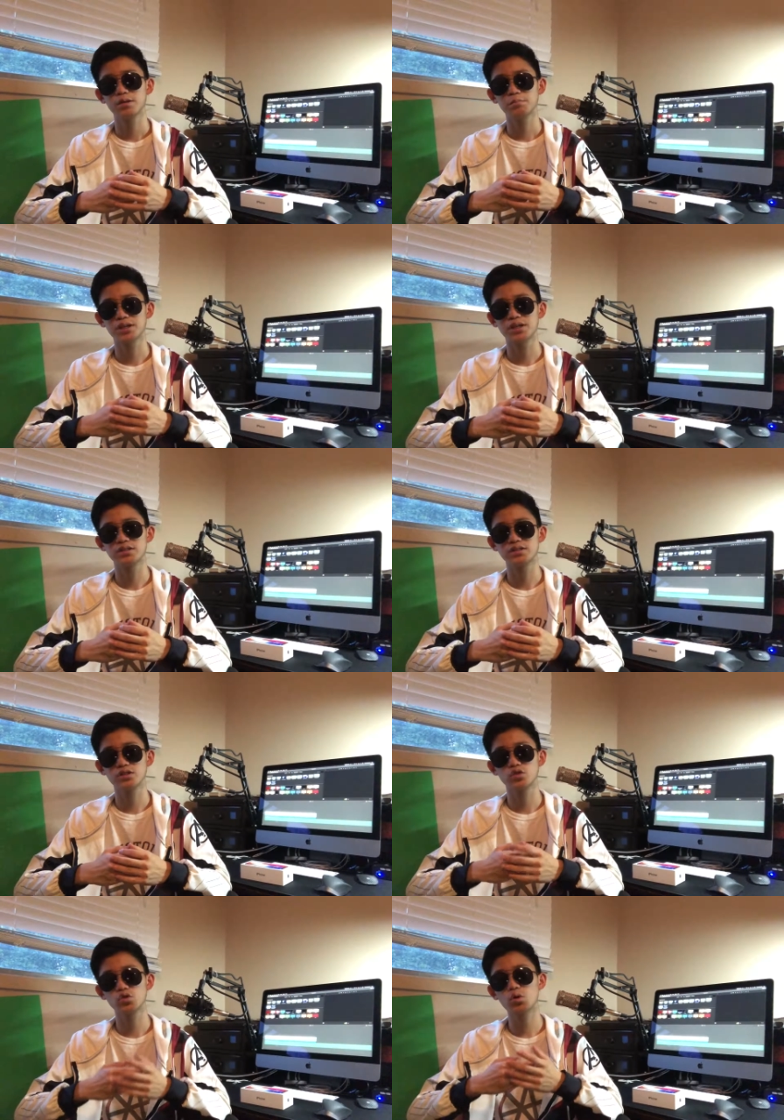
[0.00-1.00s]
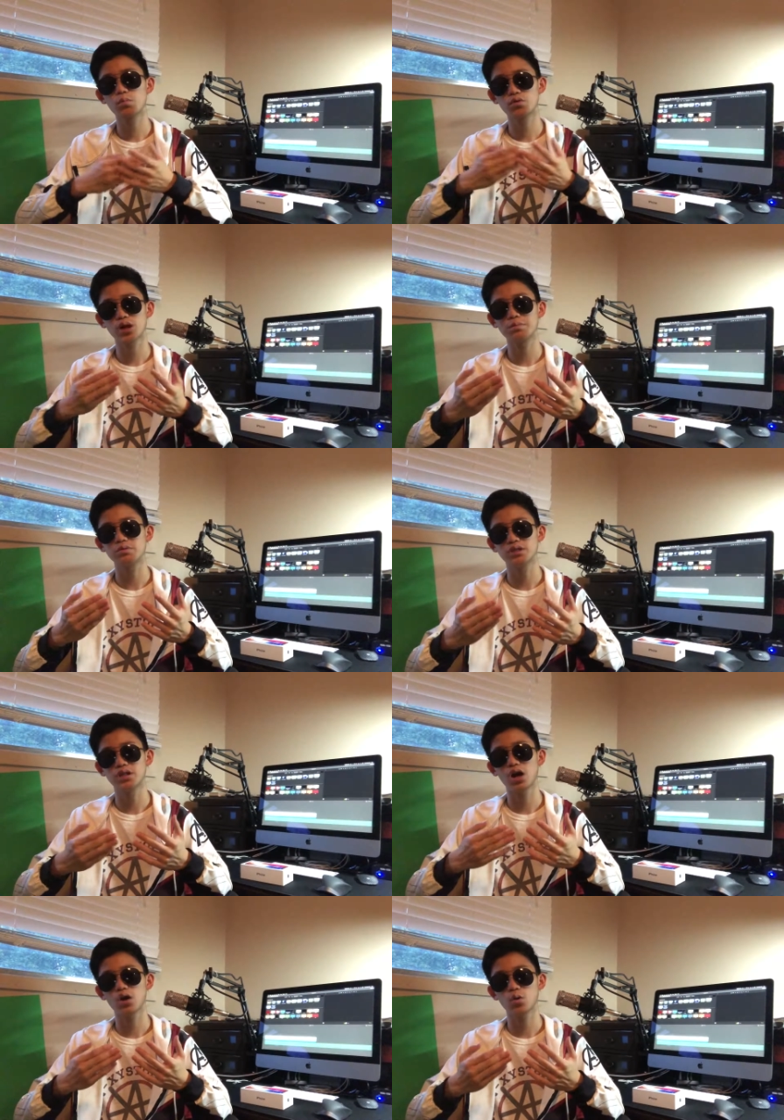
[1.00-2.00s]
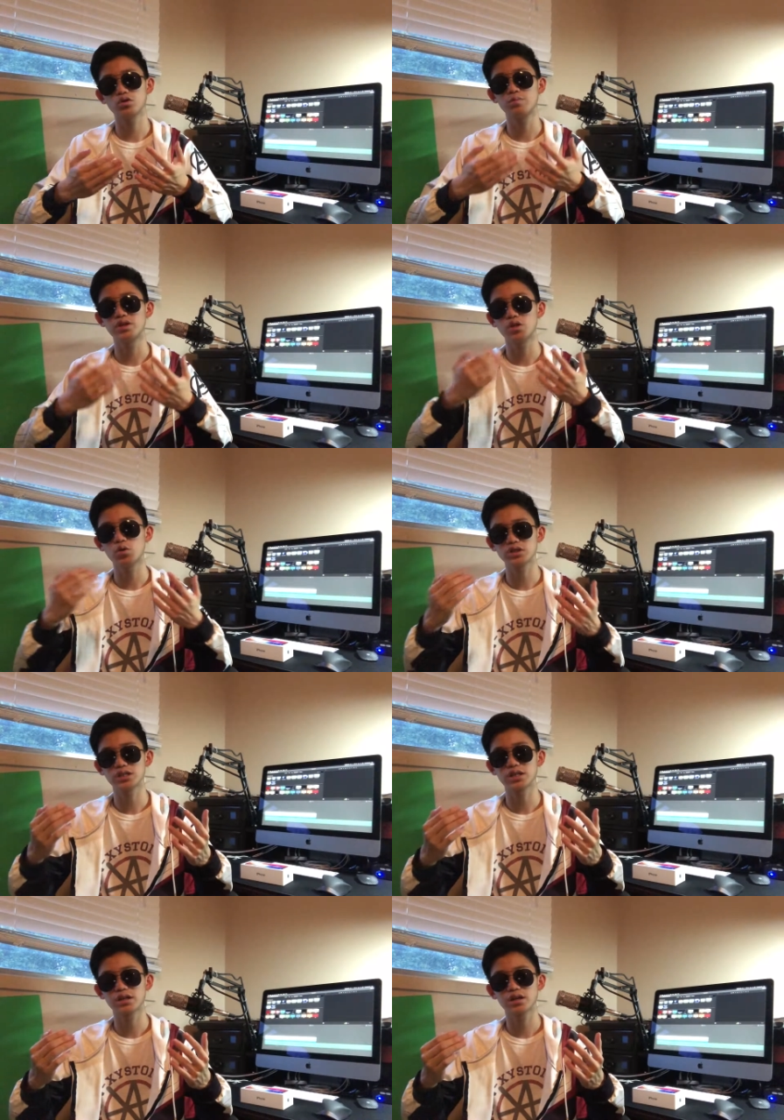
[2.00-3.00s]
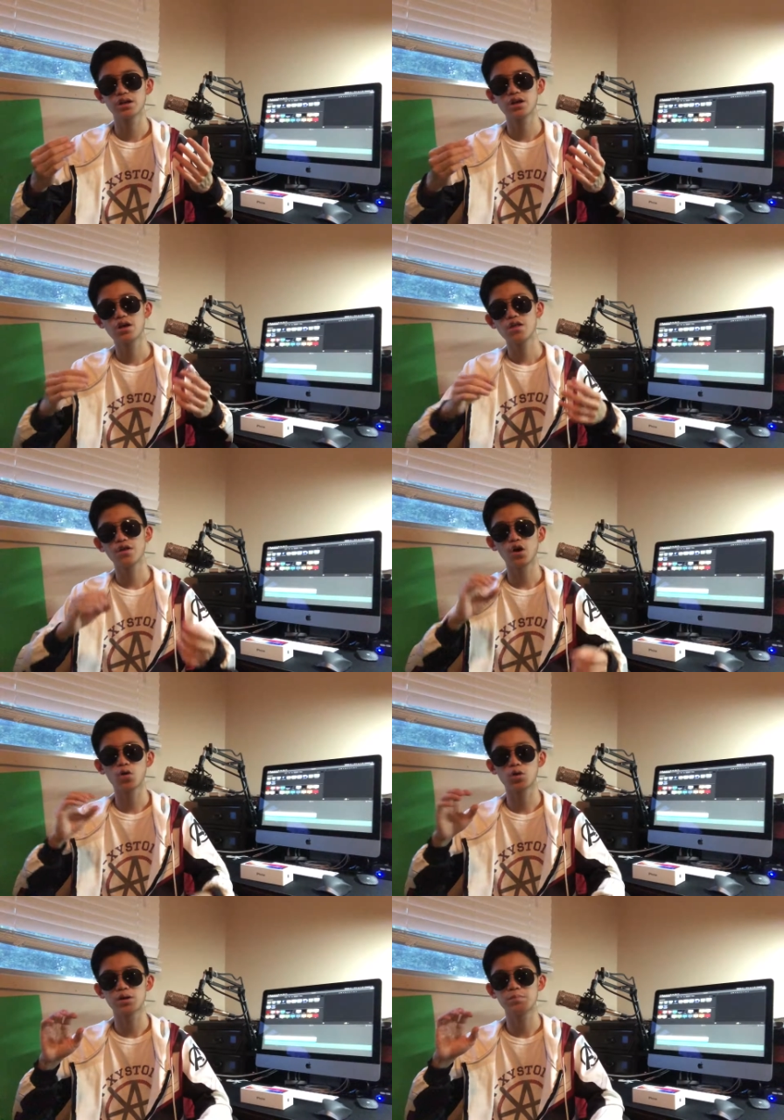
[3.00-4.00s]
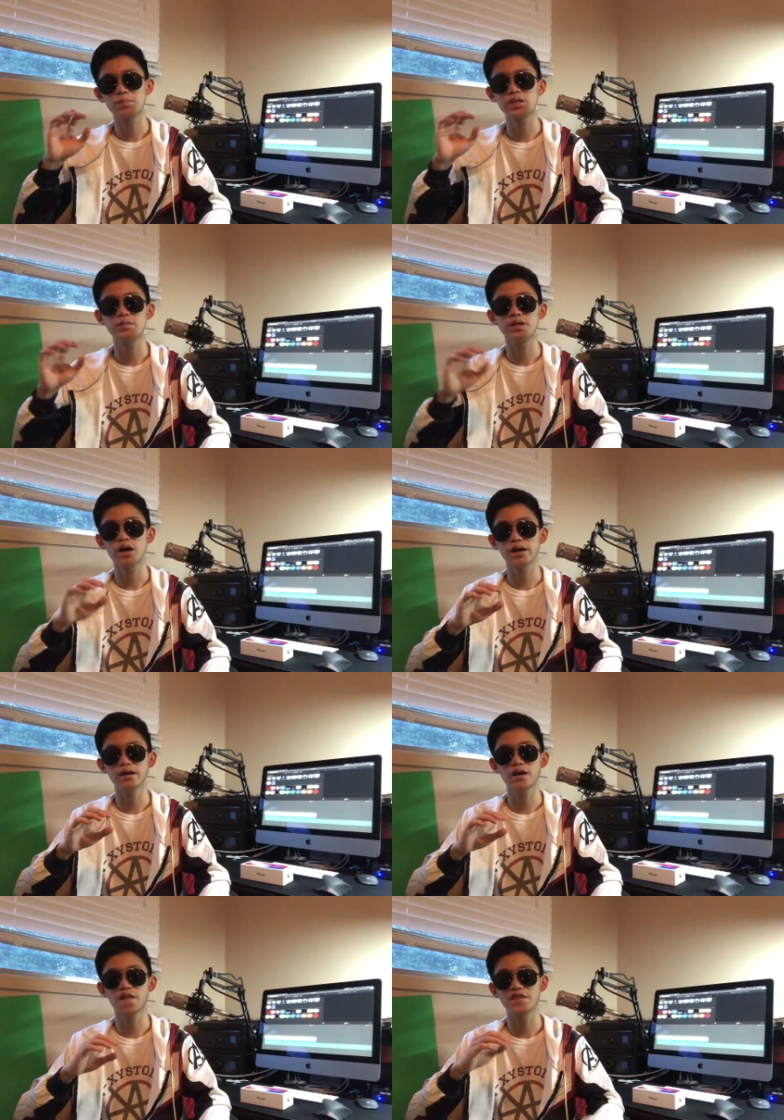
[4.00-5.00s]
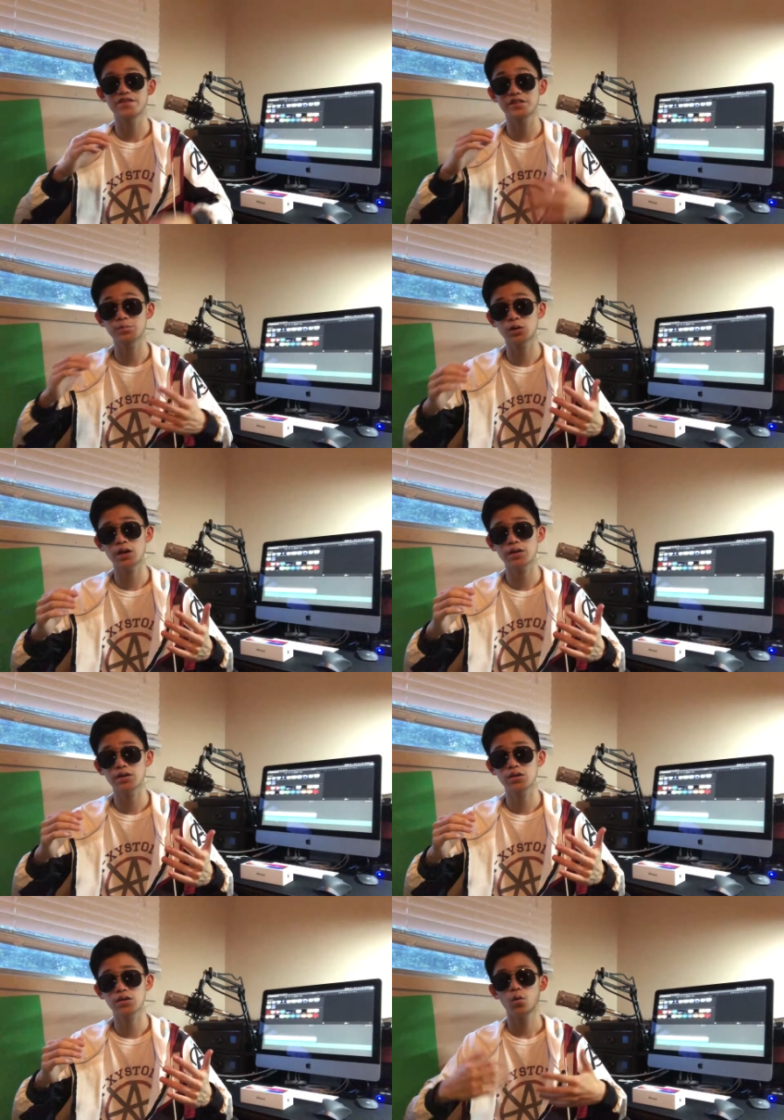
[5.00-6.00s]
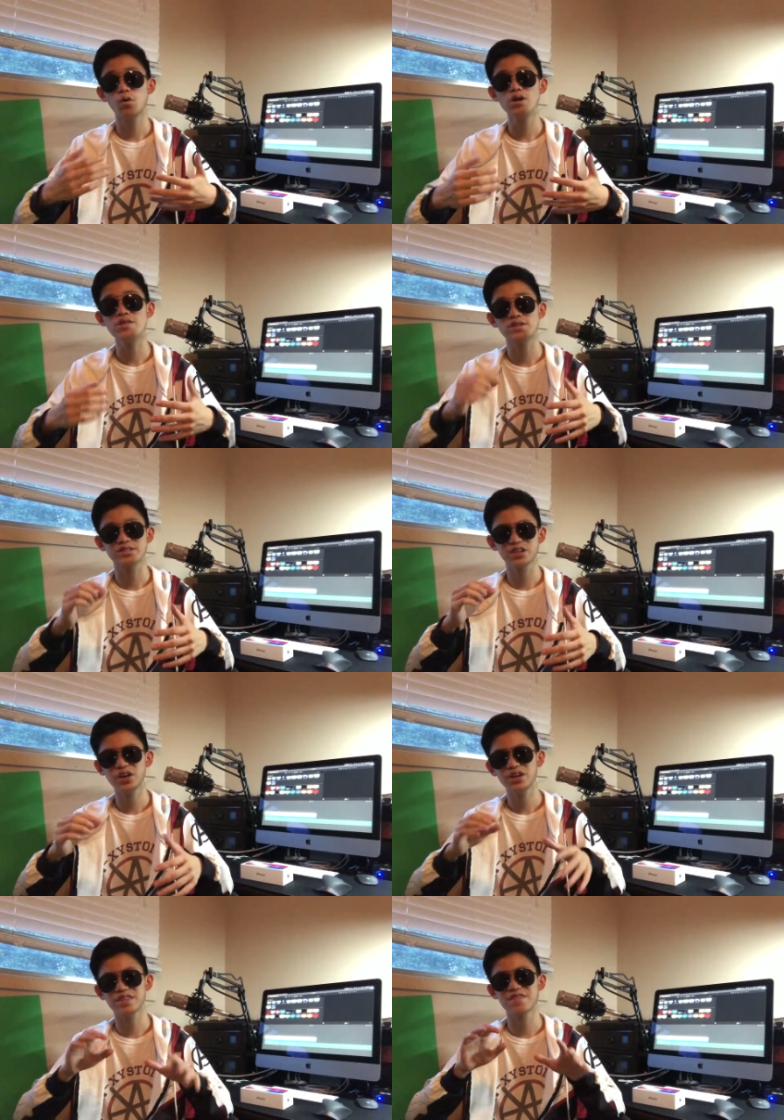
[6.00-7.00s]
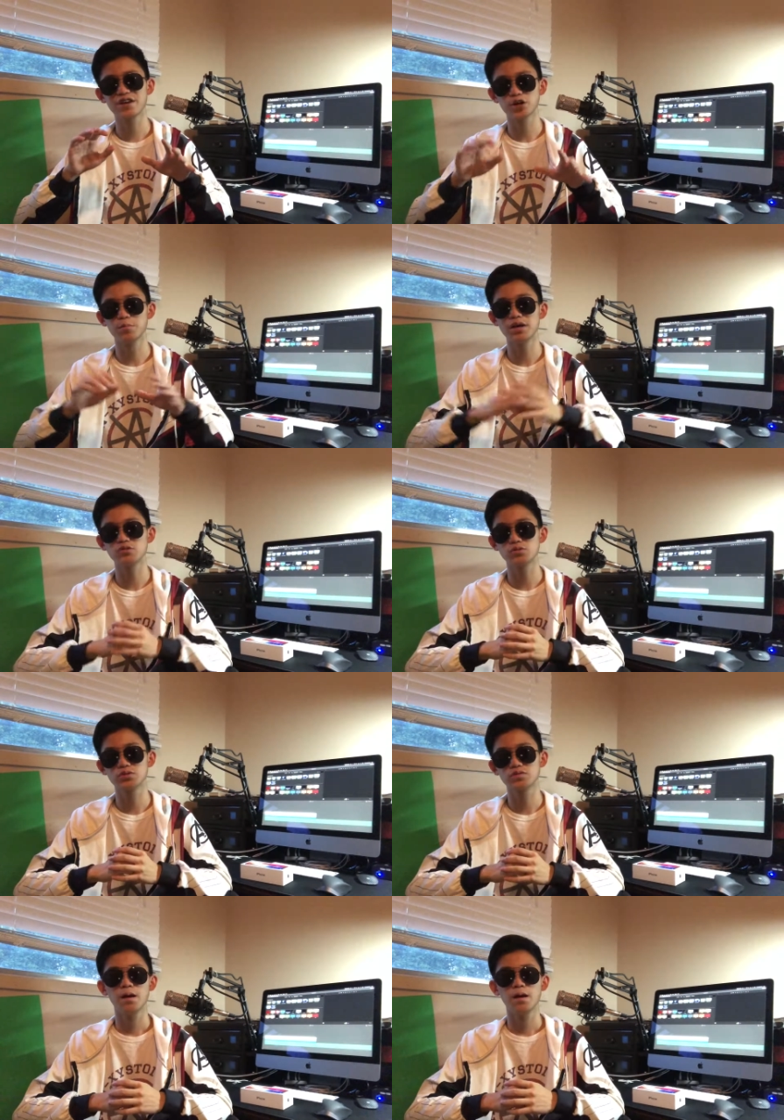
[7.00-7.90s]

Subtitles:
because you're probably not going to be noticing the lower PPI on the display or the slightly thicker bezels.